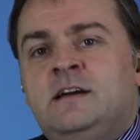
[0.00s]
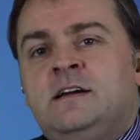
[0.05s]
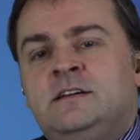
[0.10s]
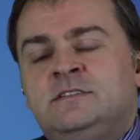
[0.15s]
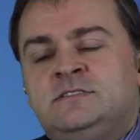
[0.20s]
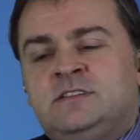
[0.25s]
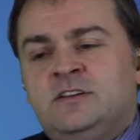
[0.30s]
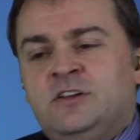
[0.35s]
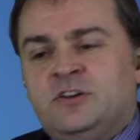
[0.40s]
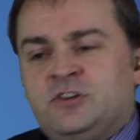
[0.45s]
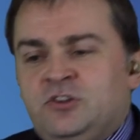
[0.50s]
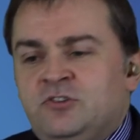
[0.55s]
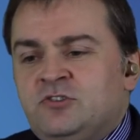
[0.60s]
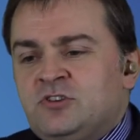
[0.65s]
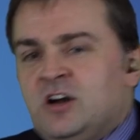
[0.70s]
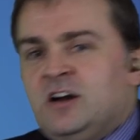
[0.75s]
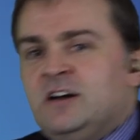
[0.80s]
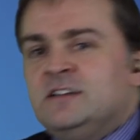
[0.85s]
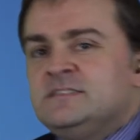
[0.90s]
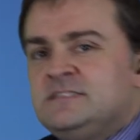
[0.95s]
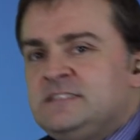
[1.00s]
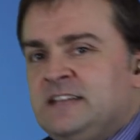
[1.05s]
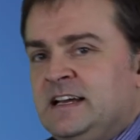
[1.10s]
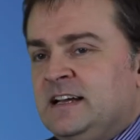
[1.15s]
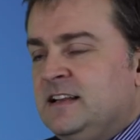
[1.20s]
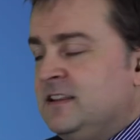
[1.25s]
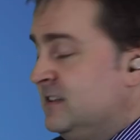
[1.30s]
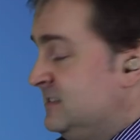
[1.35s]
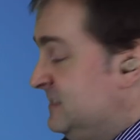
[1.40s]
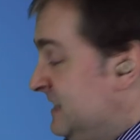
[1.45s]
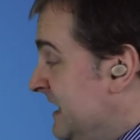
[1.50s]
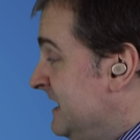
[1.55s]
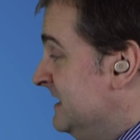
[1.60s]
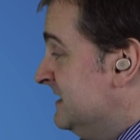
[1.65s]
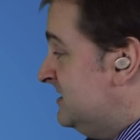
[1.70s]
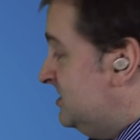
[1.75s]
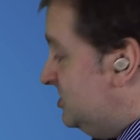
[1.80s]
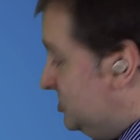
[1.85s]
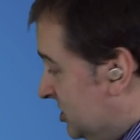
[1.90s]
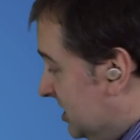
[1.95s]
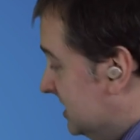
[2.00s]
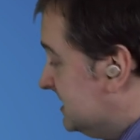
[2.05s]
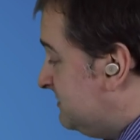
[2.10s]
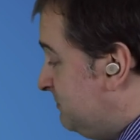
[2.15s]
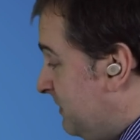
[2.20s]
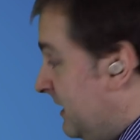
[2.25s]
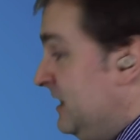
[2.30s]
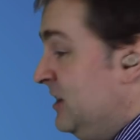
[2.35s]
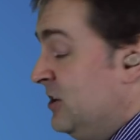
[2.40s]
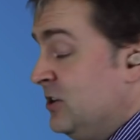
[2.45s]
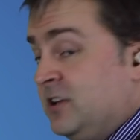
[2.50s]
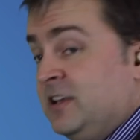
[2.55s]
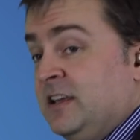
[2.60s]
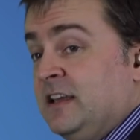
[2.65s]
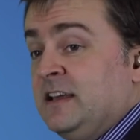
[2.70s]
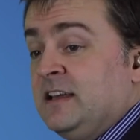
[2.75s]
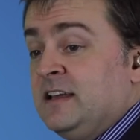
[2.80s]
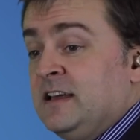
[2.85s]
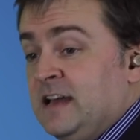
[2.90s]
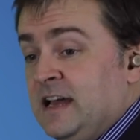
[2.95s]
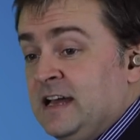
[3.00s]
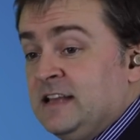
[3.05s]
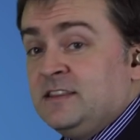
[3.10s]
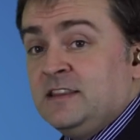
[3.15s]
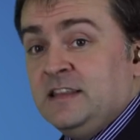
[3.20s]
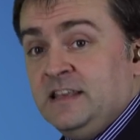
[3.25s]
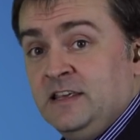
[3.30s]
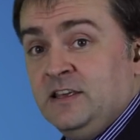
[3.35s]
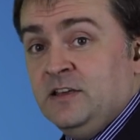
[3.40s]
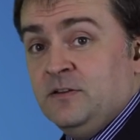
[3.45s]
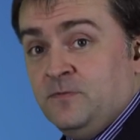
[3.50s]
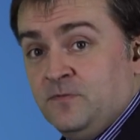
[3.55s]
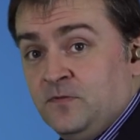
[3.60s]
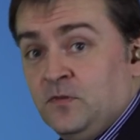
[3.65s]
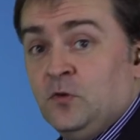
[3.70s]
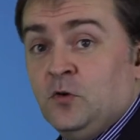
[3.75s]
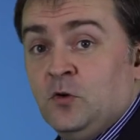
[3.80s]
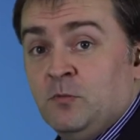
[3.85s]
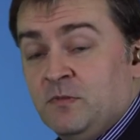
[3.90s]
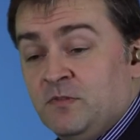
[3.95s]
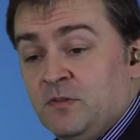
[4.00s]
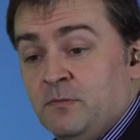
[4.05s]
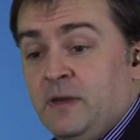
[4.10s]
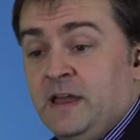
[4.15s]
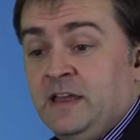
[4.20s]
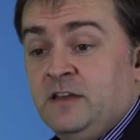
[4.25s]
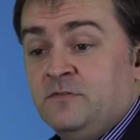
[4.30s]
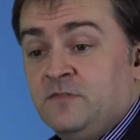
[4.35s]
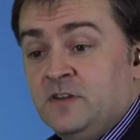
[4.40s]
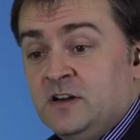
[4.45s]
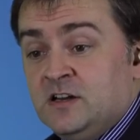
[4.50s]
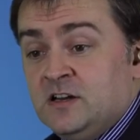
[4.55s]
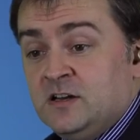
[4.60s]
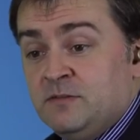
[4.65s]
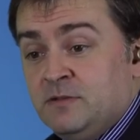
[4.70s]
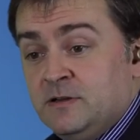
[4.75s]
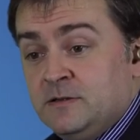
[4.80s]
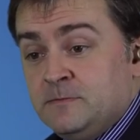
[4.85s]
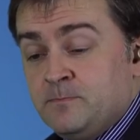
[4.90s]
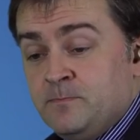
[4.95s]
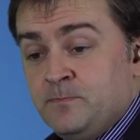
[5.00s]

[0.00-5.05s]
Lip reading: So look, you can't tell the tense just by looking at the form of the main verb.